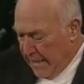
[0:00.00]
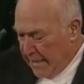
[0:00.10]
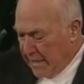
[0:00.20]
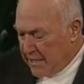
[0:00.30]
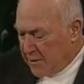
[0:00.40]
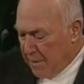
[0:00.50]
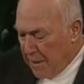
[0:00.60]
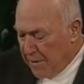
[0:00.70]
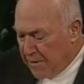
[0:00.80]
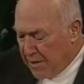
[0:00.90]
the
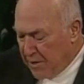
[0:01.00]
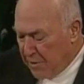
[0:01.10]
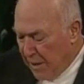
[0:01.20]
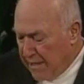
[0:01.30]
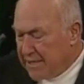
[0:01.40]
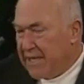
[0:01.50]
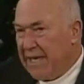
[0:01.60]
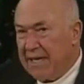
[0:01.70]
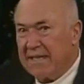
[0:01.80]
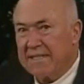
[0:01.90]
spirit that dwells
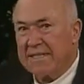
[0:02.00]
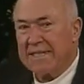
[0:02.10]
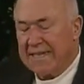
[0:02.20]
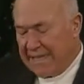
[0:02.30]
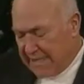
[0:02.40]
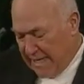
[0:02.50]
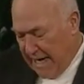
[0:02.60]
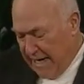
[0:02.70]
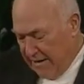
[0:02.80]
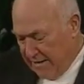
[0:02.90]
in us
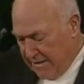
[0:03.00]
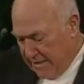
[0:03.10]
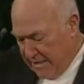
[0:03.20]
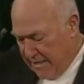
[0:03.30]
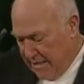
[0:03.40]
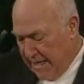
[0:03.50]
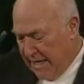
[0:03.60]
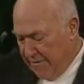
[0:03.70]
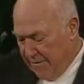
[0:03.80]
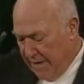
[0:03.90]
desires to
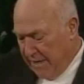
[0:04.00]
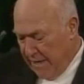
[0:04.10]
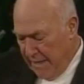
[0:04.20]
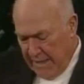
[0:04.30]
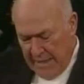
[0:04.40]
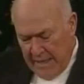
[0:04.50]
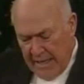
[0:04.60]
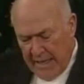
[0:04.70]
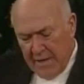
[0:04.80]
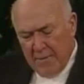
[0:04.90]
envy?
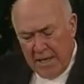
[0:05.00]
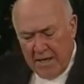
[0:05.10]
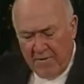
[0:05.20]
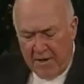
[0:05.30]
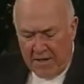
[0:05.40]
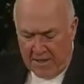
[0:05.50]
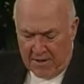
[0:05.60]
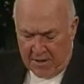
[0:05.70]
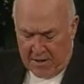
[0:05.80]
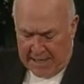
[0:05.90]
Let me give you
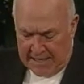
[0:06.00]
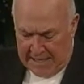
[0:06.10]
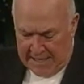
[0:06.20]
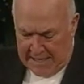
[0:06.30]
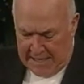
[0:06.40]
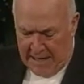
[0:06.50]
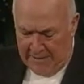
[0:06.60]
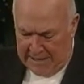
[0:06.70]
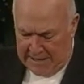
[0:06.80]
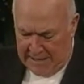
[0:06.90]
another translation. That
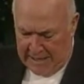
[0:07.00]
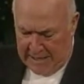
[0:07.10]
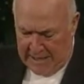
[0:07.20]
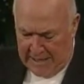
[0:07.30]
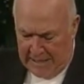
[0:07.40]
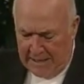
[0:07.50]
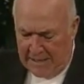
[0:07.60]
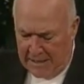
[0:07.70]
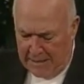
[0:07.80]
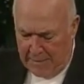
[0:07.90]
one's a, a, a
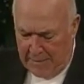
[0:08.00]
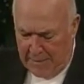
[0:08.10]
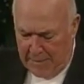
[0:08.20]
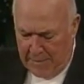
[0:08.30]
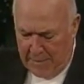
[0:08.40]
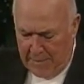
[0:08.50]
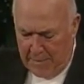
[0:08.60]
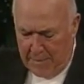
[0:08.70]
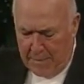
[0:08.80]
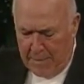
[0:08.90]
little
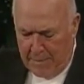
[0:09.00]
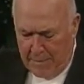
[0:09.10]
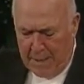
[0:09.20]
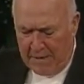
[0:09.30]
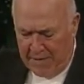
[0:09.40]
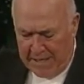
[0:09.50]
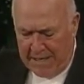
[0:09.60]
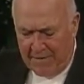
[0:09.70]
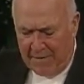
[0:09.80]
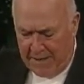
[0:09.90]
bit of a
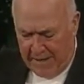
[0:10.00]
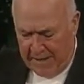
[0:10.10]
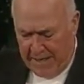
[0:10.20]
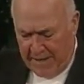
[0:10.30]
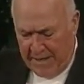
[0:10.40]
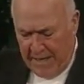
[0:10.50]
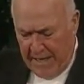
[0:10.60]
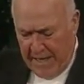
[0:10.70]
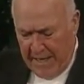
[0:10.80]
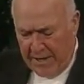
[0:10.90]
difficulty in,
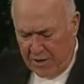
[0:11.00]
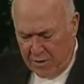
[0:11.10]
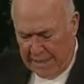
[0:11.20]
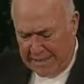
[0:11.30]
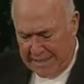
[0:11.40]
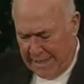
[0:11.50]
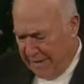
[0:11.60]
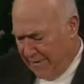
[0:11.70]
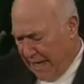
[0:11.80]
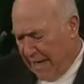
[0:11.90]
in the
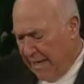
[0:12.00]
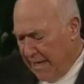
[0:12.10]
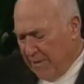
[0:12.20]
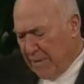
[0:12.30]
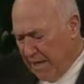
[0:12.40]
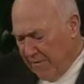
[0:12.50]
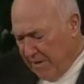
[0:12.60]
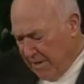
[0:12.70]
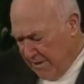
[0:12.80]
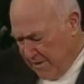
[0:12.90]
translating of that. Let me give
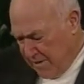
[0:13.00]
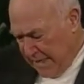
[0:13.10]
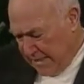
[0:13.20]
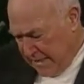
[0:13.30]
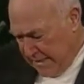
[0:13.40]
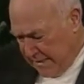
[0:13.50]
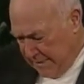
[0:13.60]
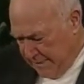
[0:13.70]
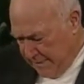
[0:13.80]
you another translation.